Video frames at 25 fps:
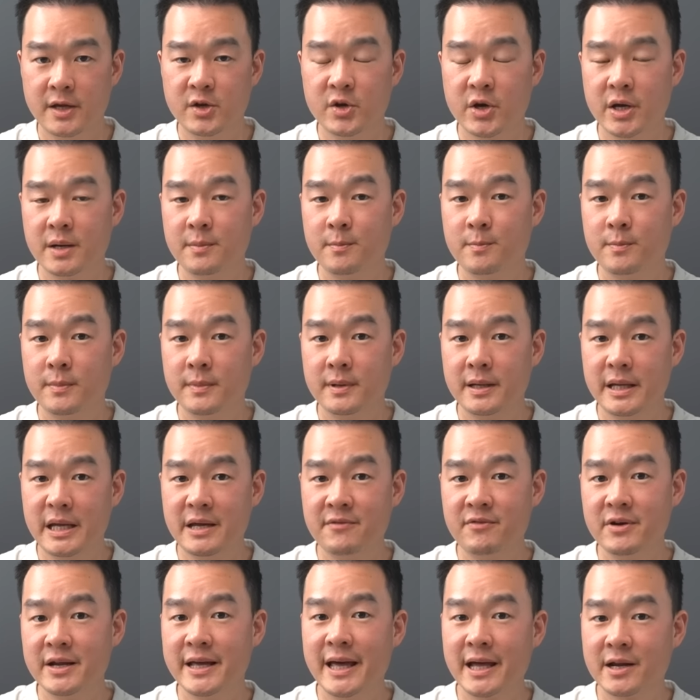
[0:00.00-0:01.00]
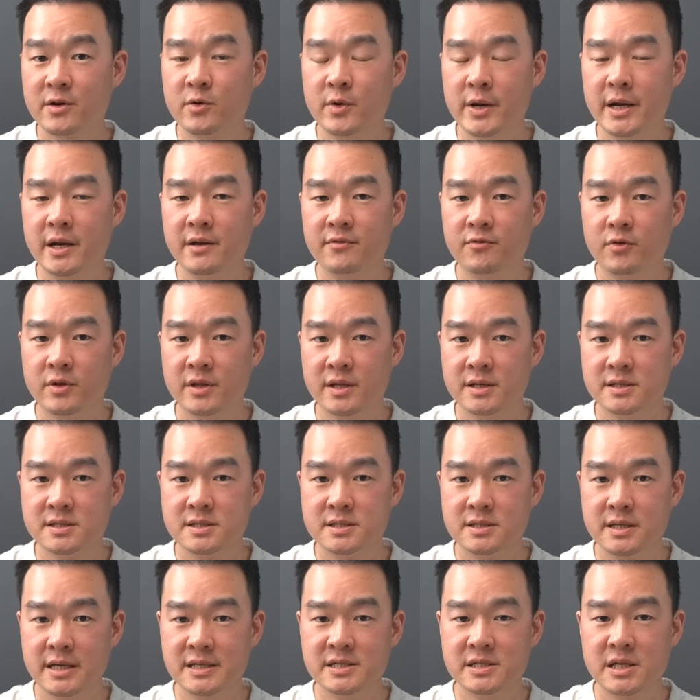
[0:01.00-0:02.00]
And you can even get creative with
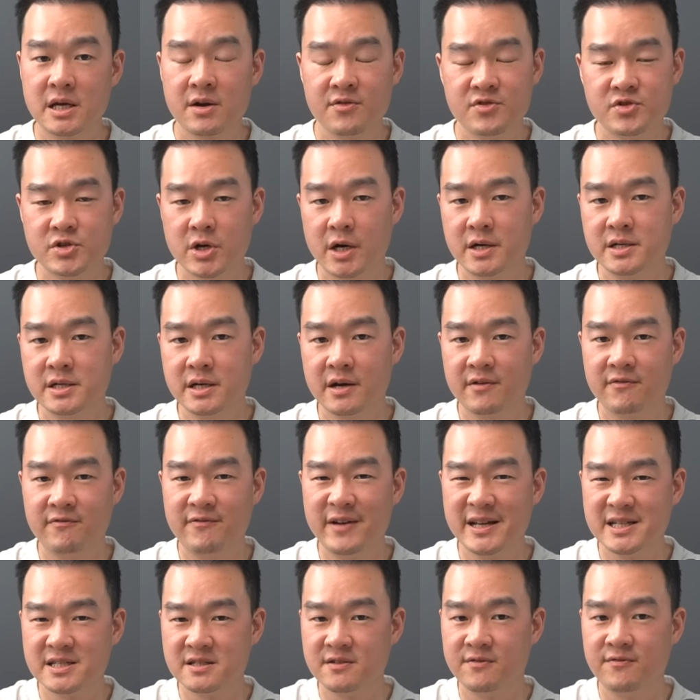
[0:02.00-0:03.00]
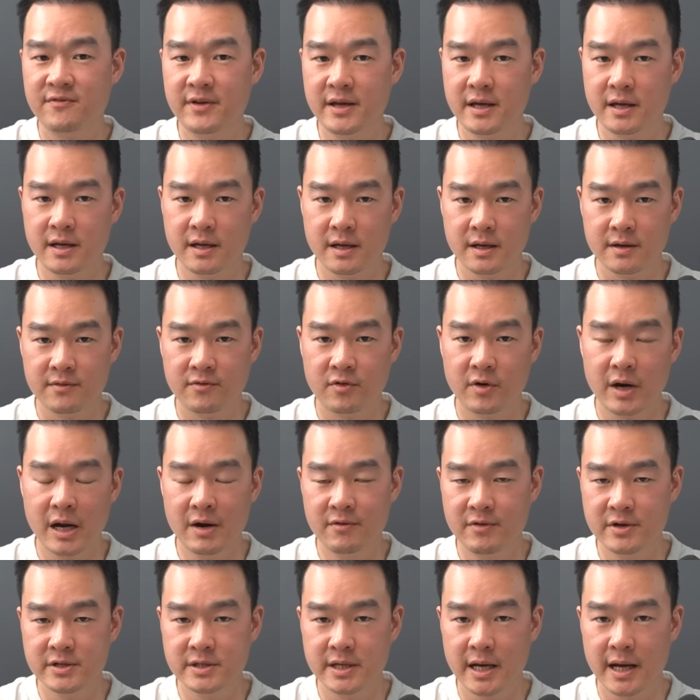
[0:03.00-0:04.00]
this. Instead of charging a fixed fee for
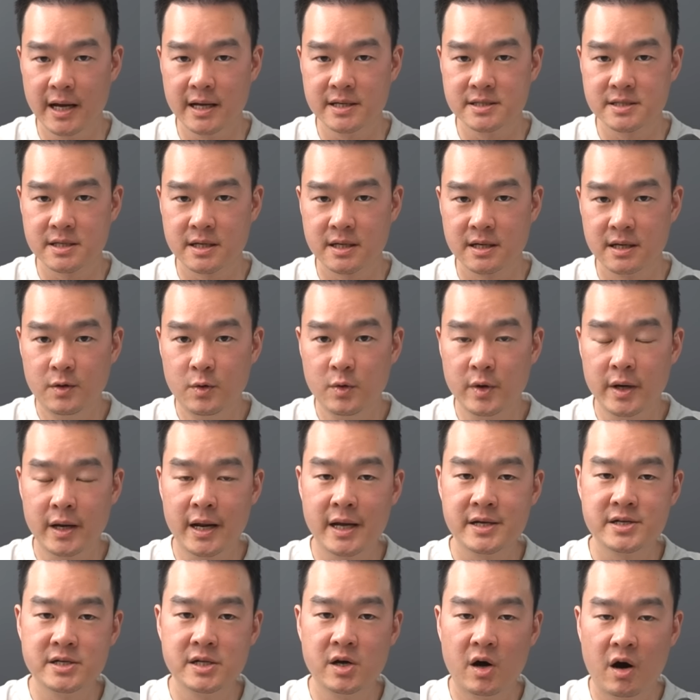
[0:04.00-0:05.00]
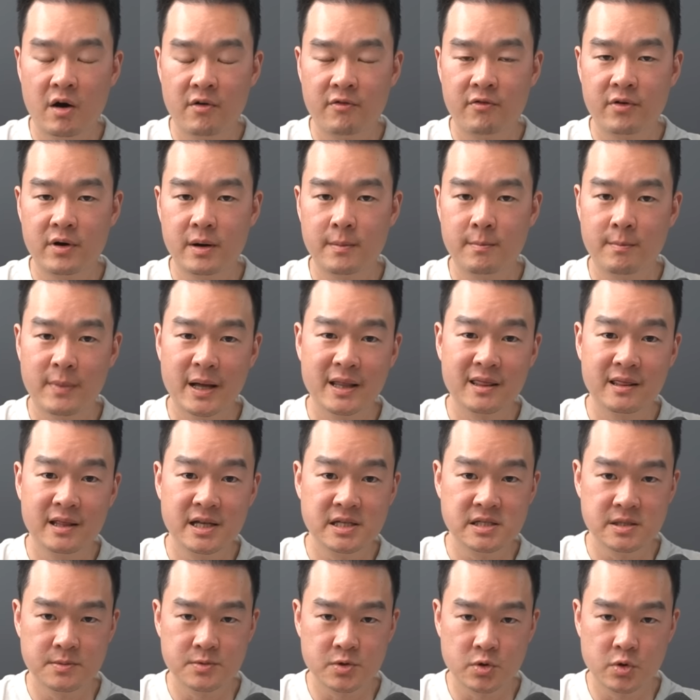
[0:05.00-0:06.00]
every task, you can actually offer a
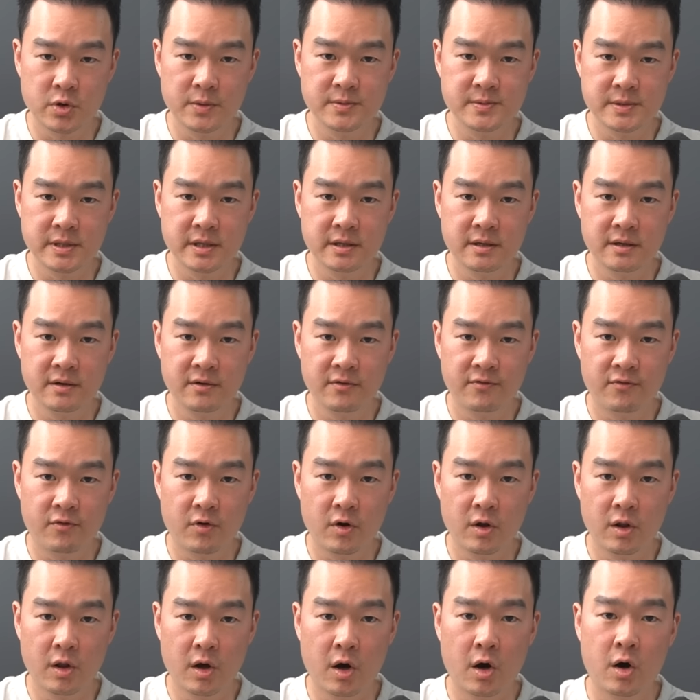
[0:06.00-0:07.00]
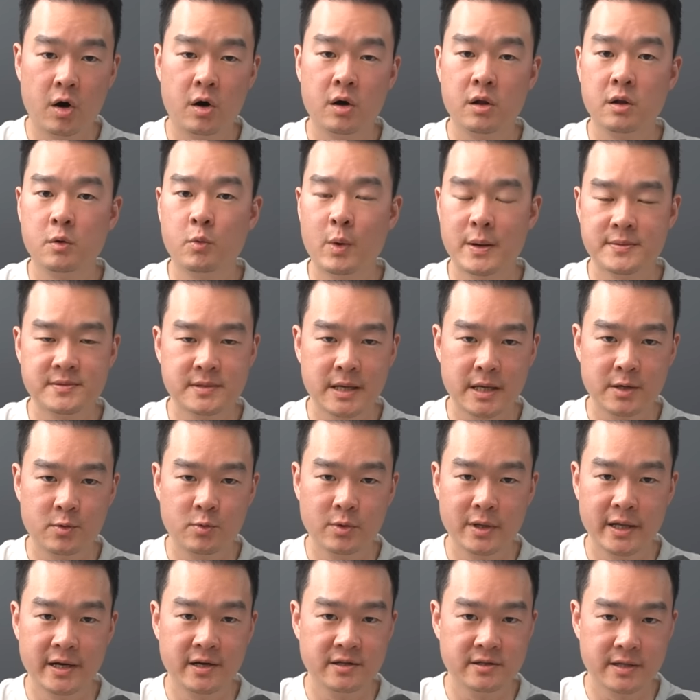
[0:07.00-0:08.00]
monthly subscription for all
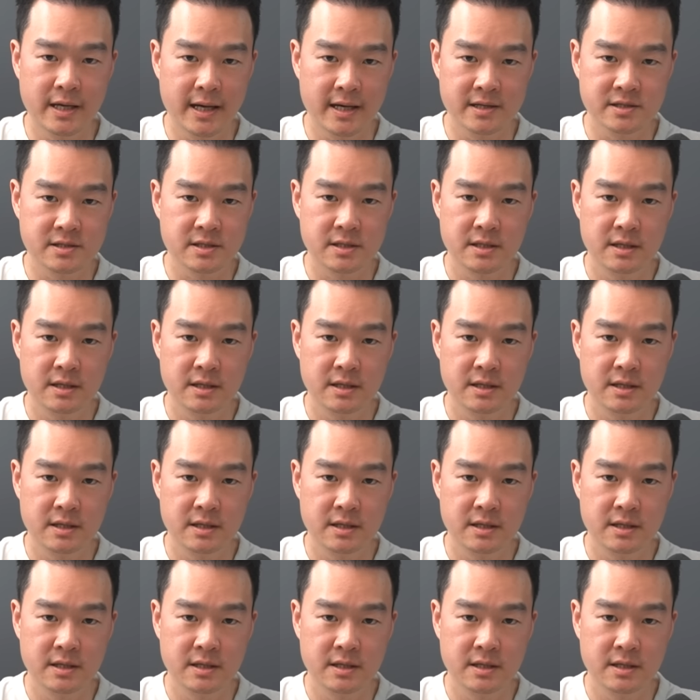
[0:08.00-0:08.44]
website-related tasks.